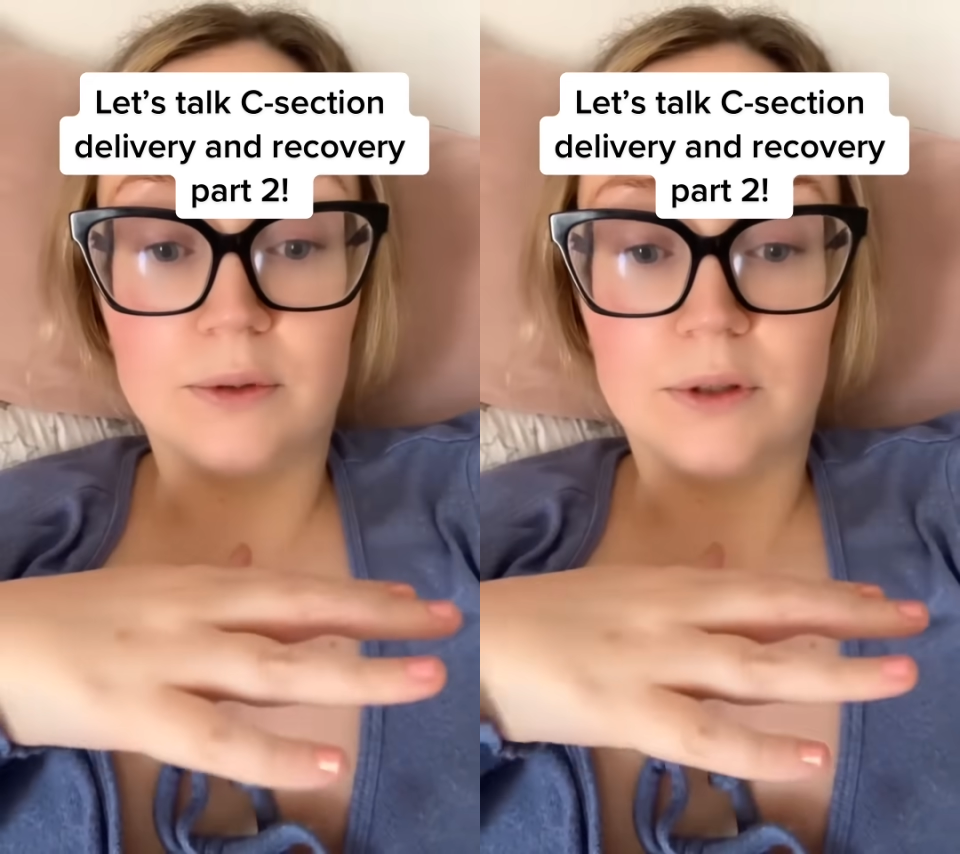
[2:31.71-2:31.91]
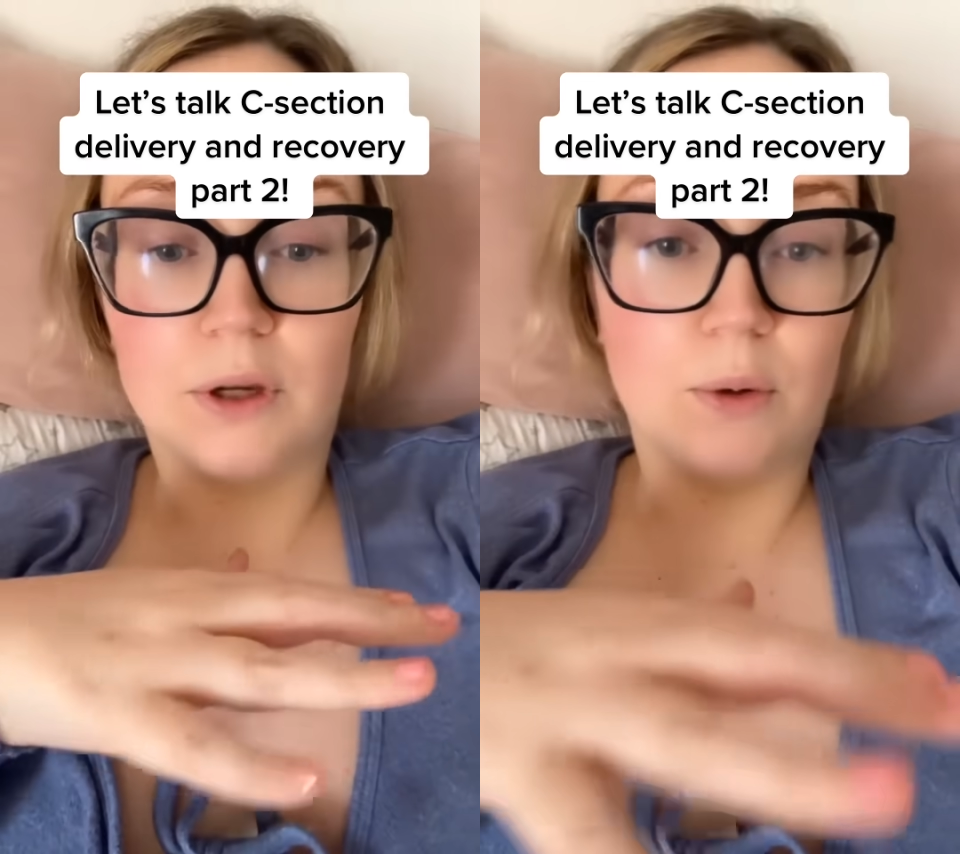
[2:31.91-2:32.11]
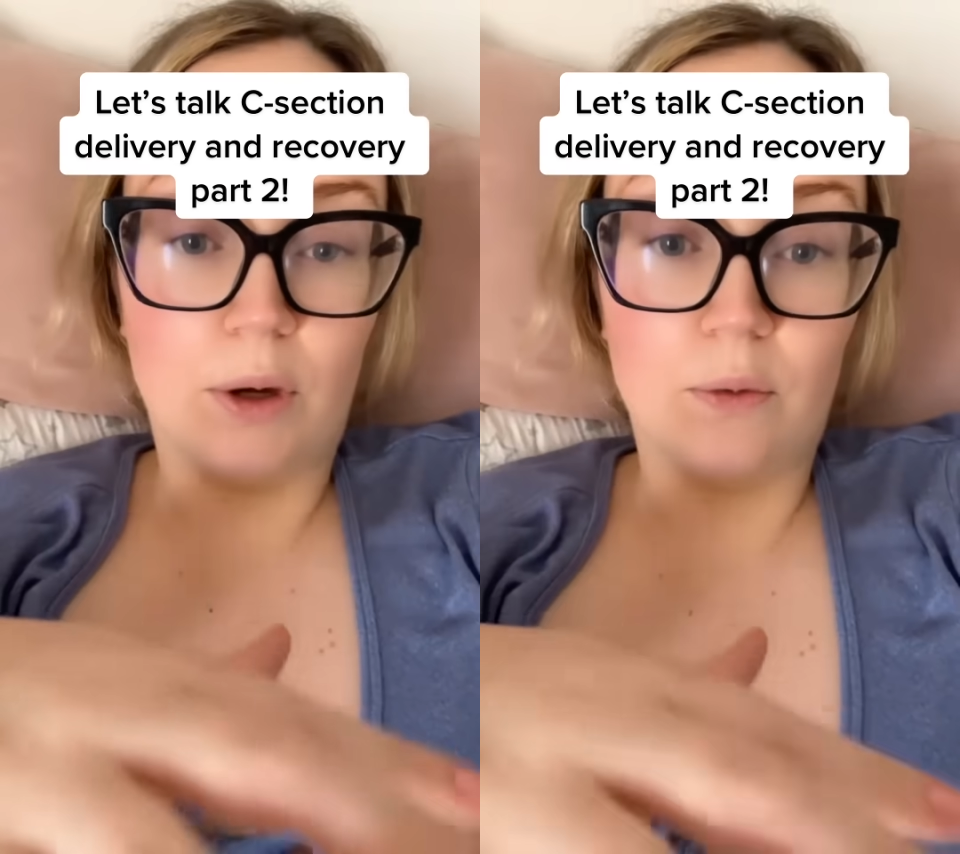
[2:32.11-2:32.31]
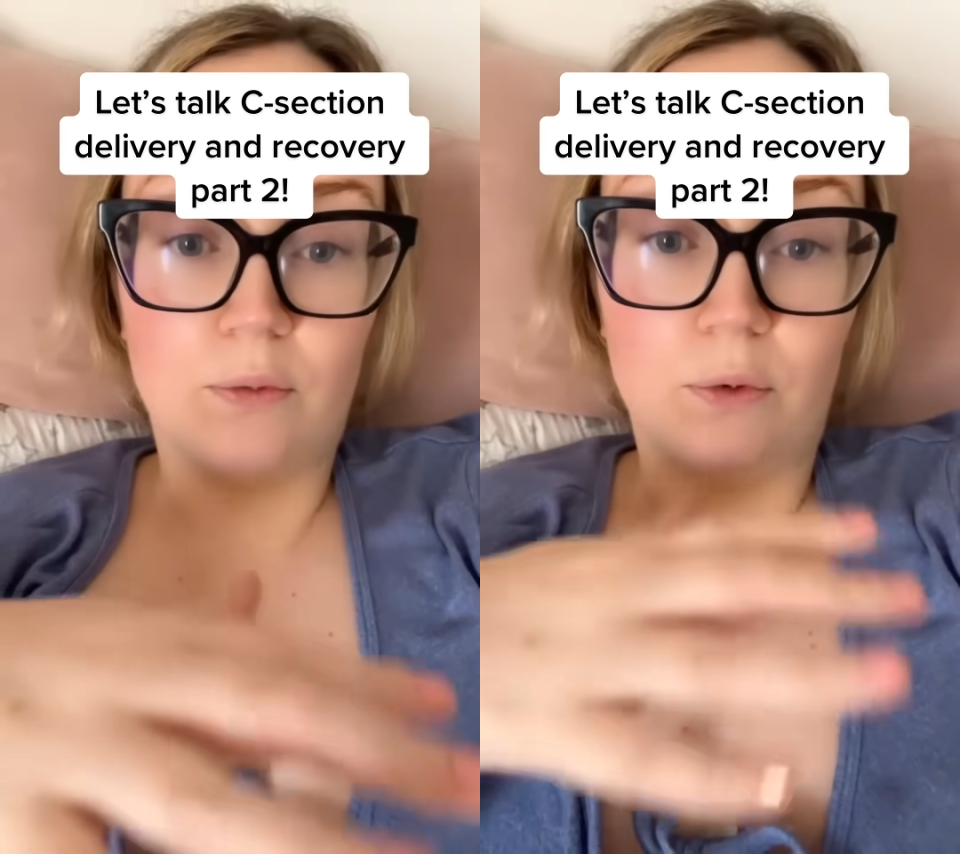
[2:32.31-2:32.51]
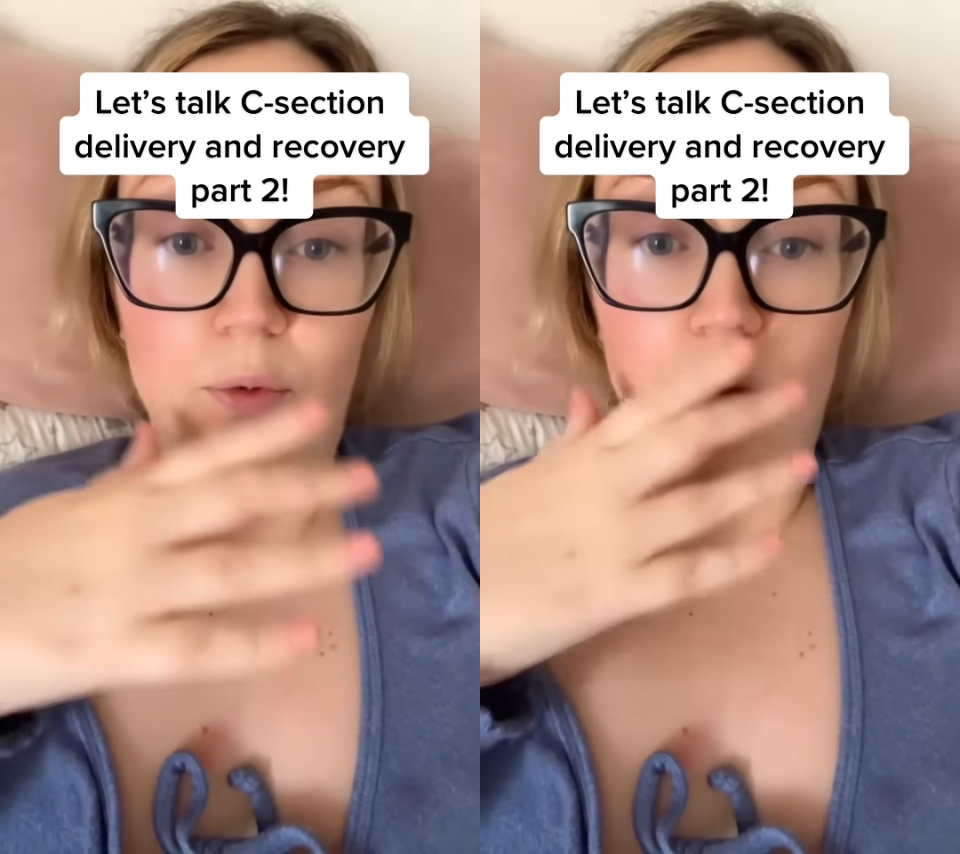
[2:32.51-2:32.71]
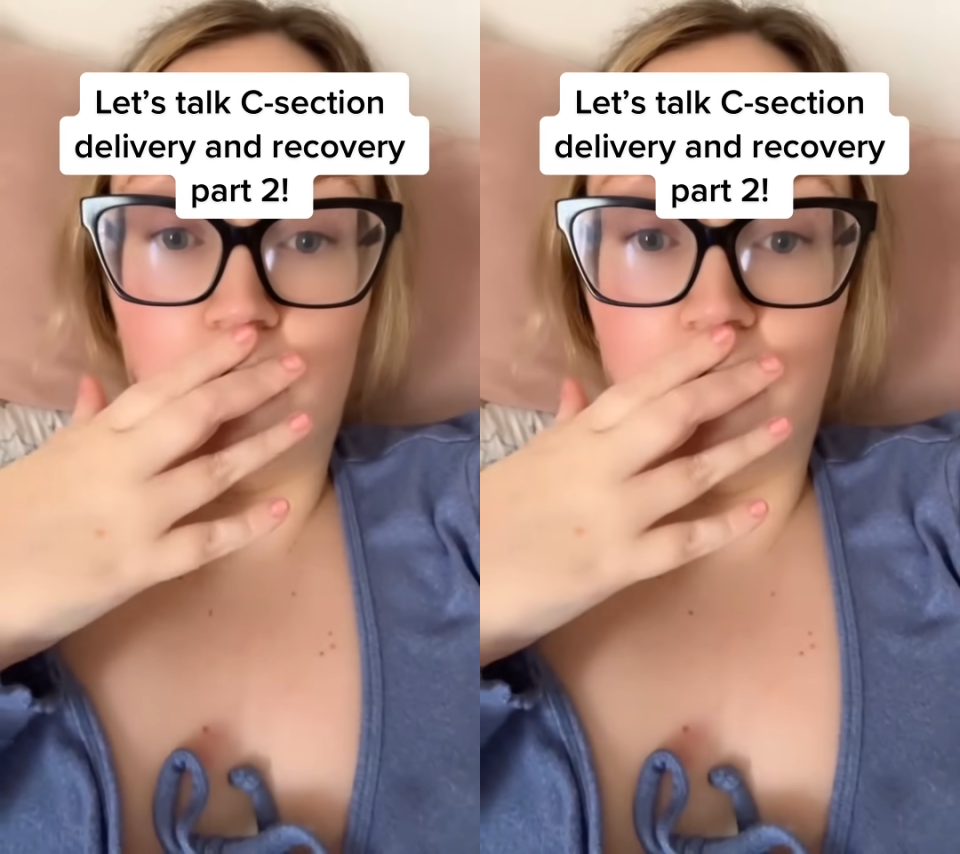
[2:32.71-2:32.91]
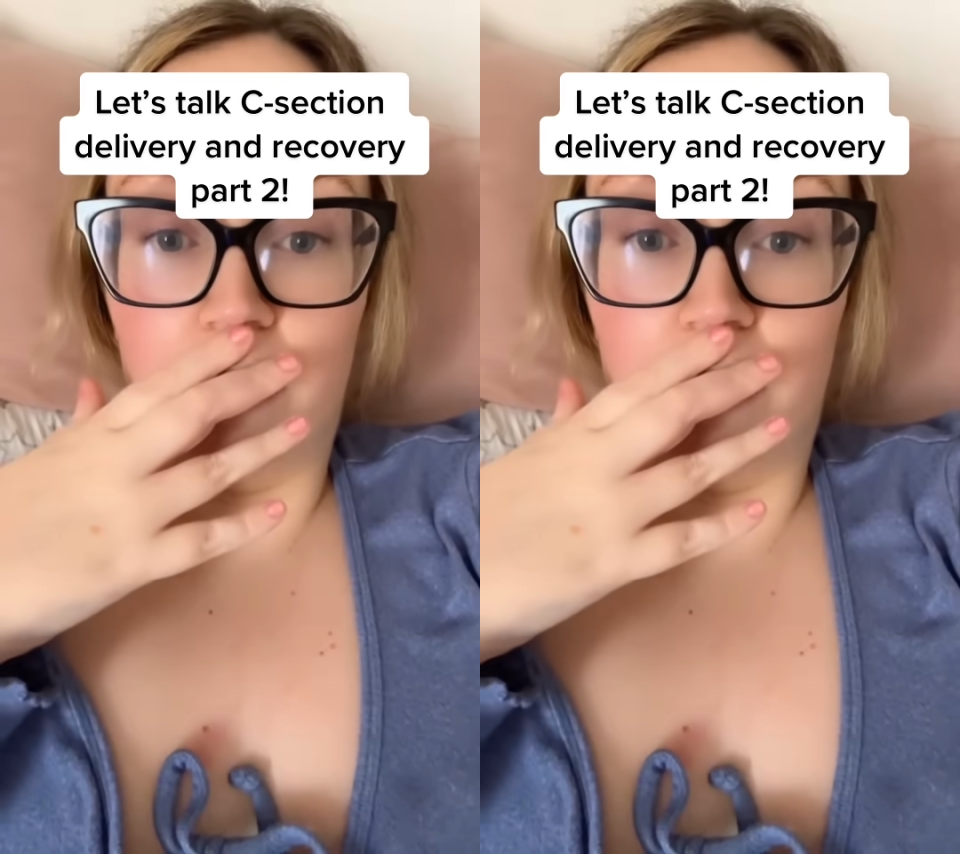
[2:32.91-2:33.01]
so helpful.